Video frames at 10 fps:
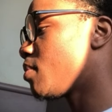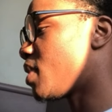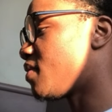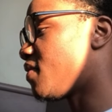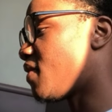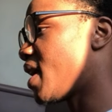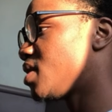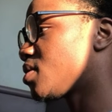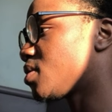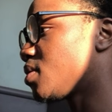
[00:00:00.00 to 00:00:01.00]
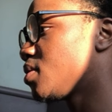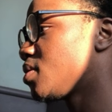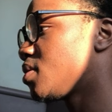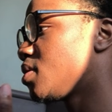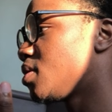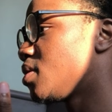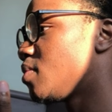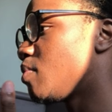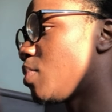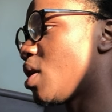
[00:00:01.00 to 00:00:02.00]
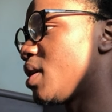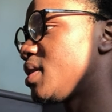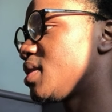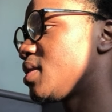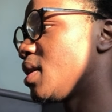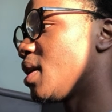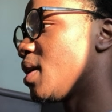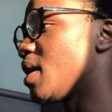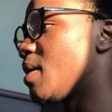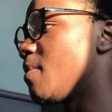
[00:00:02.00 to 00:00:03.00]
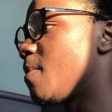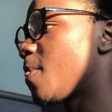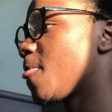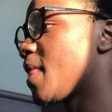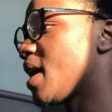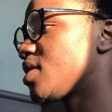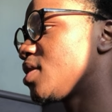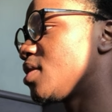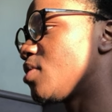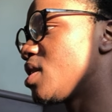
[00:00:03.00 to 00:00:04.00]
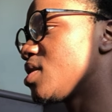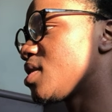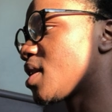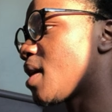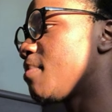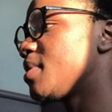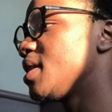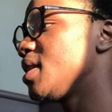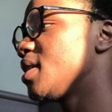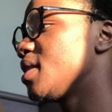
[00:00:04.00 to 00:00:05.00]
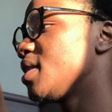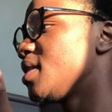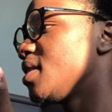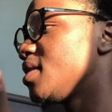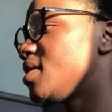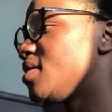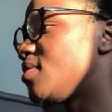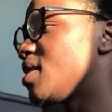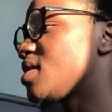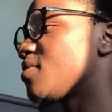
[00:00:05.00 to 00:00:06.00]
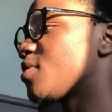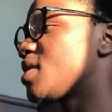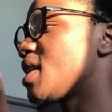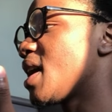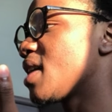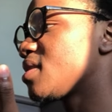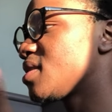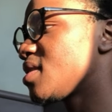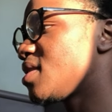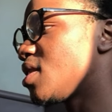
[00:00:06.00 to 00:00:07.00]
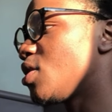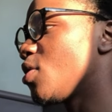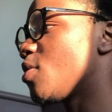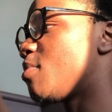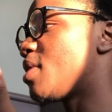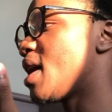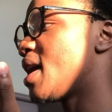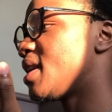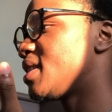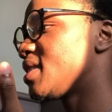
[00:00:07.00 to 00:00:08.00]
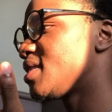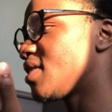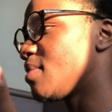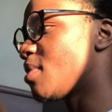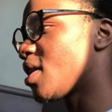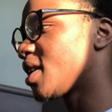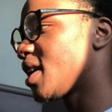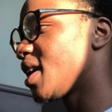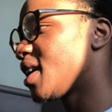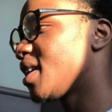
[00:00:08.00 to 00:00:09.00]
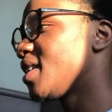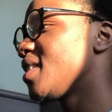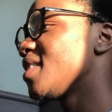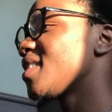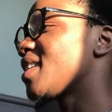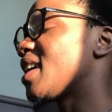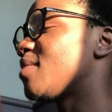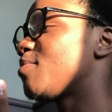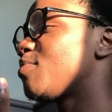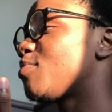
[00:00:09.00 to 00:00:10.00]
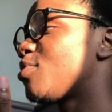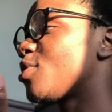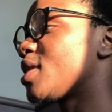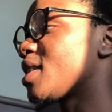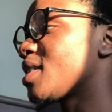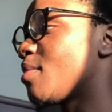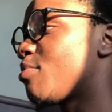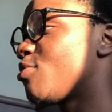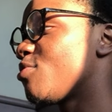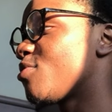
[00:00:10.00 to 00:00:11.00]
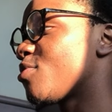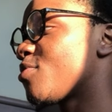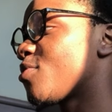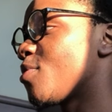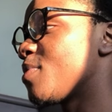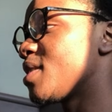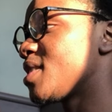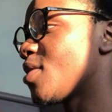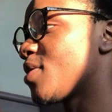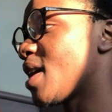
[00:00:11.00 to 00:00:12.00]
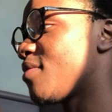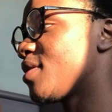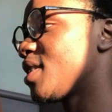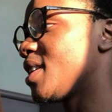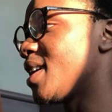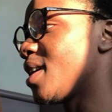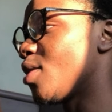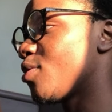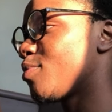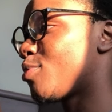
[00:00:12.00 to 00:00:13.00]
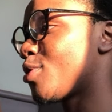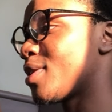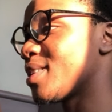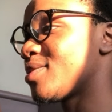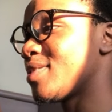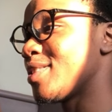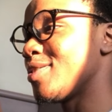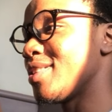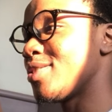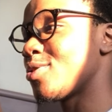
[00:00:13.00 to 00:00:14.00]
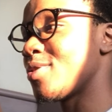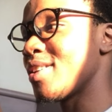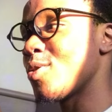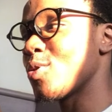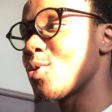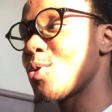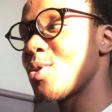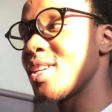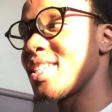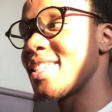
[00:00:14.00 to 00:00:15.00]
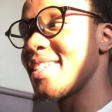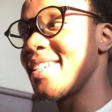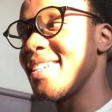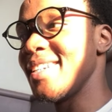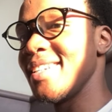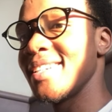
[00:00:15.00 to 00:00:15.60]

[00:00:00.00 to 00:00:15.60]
but vital part. Action, register company, register for tax, secure your brand, trademarking, get product approval from the South African Health Products Regulatory Authority.